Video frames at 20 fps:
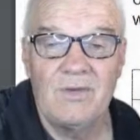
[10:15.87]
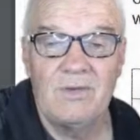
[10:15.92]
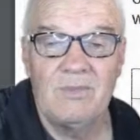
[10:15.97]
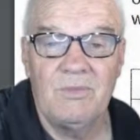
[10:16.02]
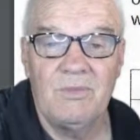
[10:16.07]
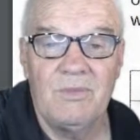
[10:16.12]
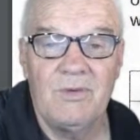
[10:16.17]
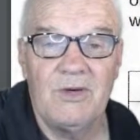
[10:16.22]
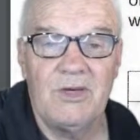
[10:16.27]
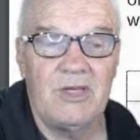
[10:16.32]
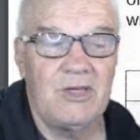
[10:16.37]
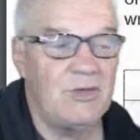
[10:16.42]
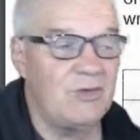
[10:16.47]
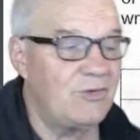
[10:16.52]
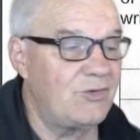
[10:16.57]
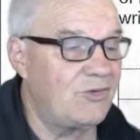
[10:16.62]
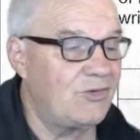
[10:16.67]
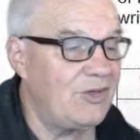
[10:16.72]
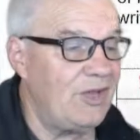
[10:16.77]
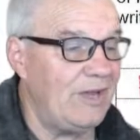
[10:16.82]
Pretty
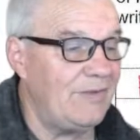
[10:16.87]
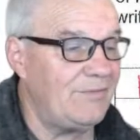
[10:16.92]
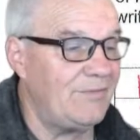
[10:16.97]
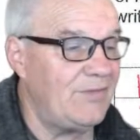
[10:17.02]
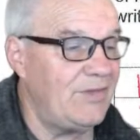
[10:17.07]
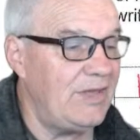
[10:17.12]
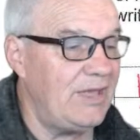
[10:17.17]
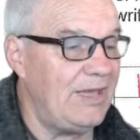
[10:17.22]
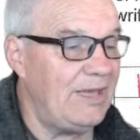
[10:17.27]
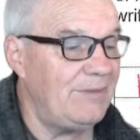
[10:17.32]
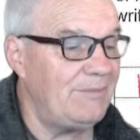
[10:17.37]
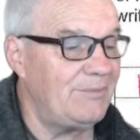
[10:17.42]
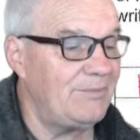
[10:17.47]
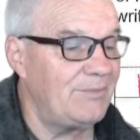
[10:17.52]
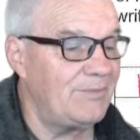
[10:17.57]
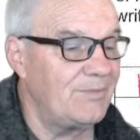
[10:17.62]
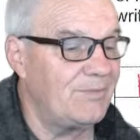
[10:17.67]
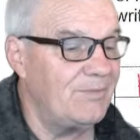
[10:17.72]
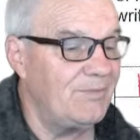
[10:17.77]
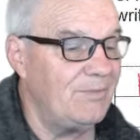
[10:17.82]
good stuff there.
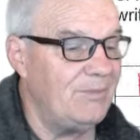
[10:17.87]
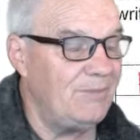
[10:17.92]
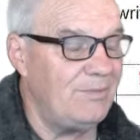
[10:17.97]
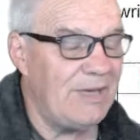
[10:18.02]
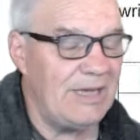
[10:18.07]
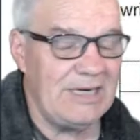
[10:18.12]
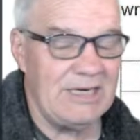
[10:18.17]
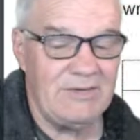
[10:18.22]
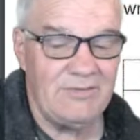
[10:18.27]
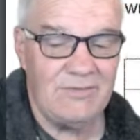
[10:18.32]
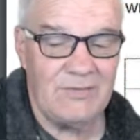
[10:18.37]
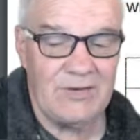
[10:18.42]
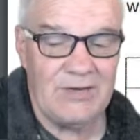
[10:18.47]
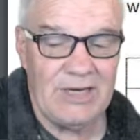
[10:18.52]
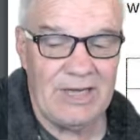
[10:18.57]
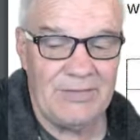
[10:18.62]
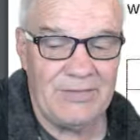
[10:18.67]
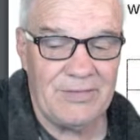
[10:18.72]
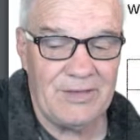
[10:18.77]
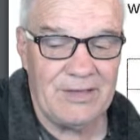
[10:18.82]
Money for
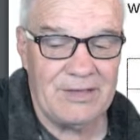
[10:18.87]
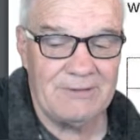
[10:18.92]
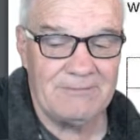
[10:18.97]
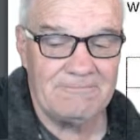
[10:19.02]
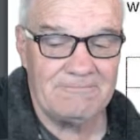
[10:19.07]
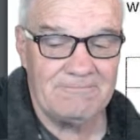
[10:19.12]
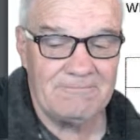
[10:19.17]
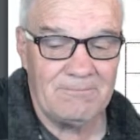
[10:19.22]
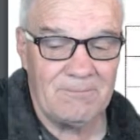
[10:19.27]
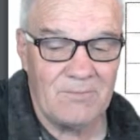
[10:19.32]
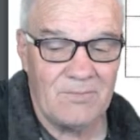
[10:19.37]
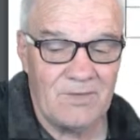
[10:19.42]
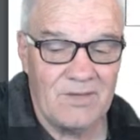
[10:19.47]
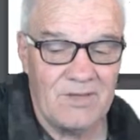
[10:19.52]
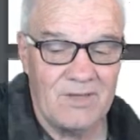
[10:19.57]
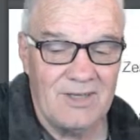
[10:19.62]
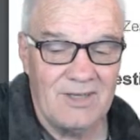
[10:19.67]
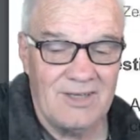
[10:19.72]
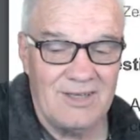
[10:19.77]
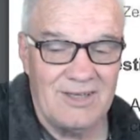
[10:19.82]
nothing.
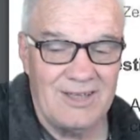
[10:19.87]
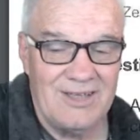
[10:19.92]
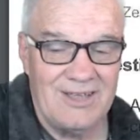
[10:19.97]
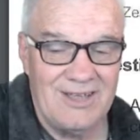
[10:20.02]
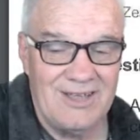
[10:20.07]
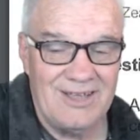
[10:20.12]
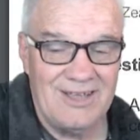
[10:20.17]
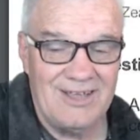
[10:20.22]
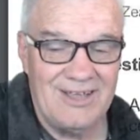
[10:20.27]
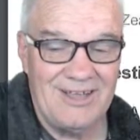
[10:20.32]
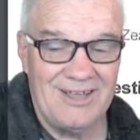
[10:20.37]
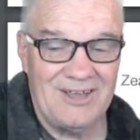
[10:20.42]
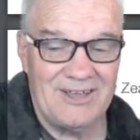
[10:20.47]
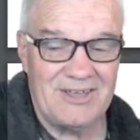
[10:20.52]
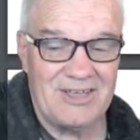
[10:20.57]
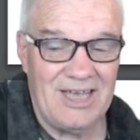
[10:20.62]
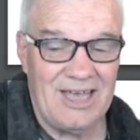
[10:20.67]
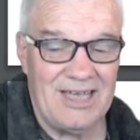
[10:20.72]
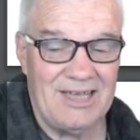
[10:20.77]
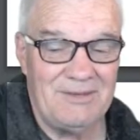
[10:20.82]

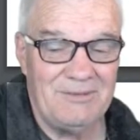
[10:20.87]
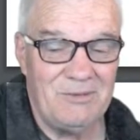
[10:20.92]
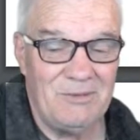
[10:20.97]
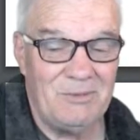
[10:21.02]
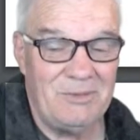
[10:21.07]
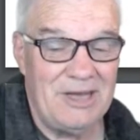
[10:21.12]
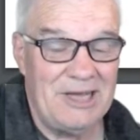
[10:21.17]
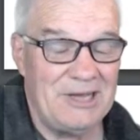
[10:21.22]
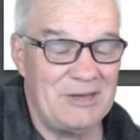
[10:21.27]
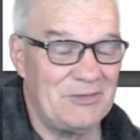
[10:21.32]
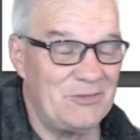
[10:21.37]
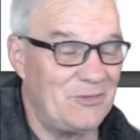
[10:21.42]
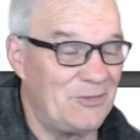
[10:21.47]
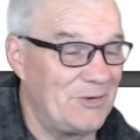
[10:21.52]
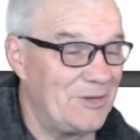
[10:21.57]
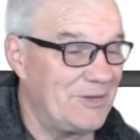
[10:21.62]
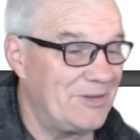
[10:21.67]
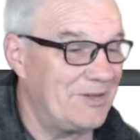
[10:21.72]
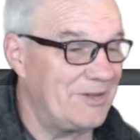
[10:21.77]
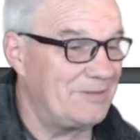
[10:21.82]
Okay, or marks for
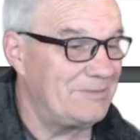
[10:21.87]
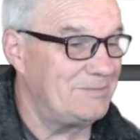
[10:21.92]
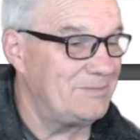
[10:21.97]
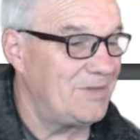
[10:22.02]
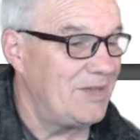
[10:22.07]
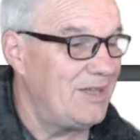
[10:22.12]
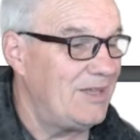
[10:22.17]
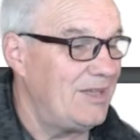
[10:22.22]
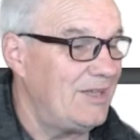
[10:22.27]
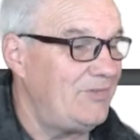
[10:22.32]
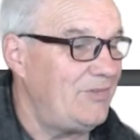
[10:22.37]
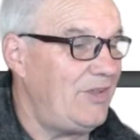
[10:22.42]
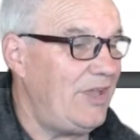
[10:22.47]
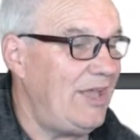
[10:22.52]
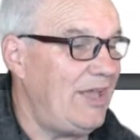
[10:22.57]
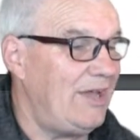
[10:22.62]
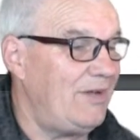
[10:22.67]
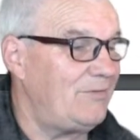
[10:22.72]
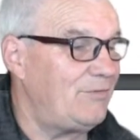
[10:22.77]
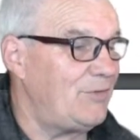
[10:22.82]
nothing.
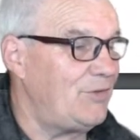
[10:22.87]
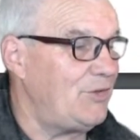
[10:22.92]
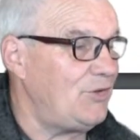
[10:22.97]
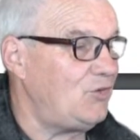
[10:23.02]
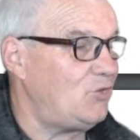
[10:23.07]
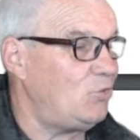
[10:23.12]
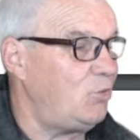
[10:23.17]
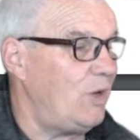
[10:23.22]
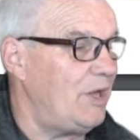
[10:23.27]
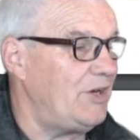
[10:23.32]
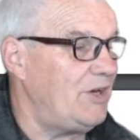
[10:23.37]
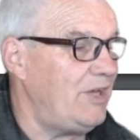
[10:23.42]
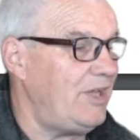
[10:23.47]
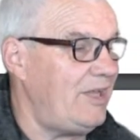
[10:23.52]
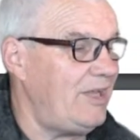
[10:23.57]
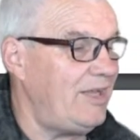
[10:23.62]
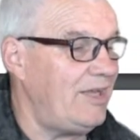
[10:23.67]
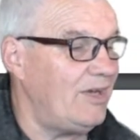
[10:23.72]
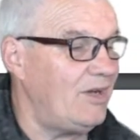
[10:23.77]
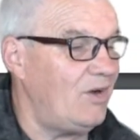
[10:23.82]
Now for this one
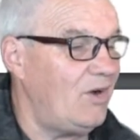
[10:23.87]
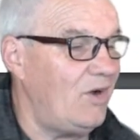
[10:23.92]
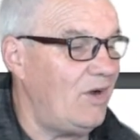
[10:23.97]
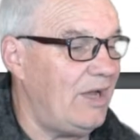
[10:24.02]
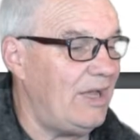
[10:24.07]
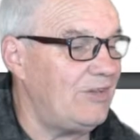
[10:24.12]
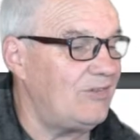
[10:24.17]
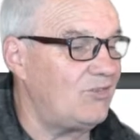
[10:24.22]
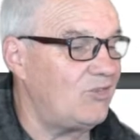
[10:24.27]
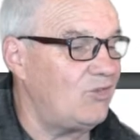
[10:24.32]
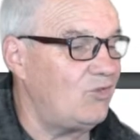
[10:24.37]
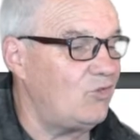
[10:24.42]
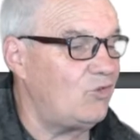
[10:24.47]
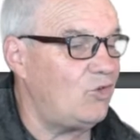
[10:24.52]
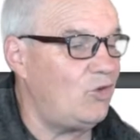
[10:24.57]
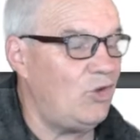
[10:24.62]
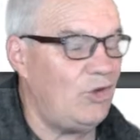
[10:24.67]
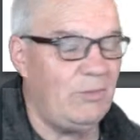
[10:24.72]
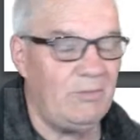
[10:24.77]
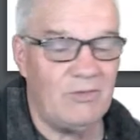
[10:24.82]
here, heights in
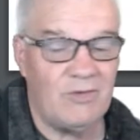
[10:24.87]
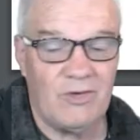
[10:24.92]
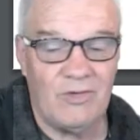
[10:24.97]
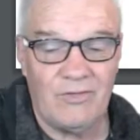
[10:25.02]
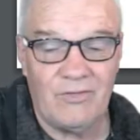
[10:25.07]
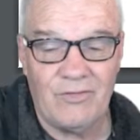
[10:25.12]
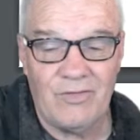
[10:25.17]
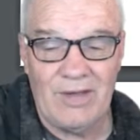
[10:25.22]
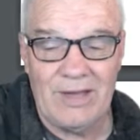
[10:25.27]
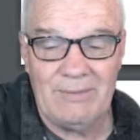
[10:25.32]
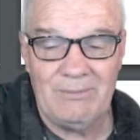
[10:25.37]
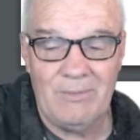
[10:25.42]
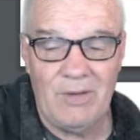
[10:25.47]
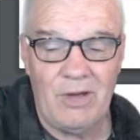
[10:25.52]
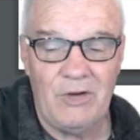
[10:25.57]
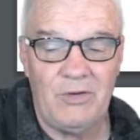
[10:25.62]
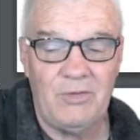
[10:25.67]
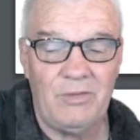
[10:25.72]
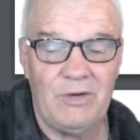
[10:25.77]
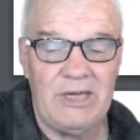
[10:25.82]
terms of
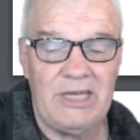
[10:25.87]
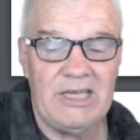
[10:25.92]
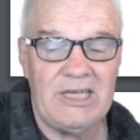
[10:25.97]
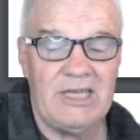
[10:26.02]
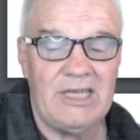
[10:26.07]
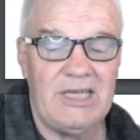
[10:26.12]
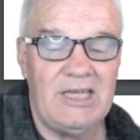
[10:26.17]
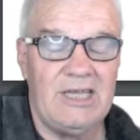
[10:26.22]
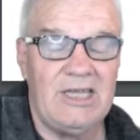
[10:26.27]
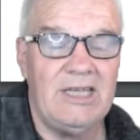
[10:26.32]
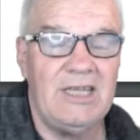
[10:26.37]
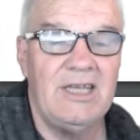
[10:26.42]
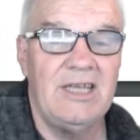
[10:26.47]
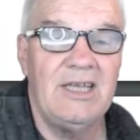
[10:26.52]
Maurieo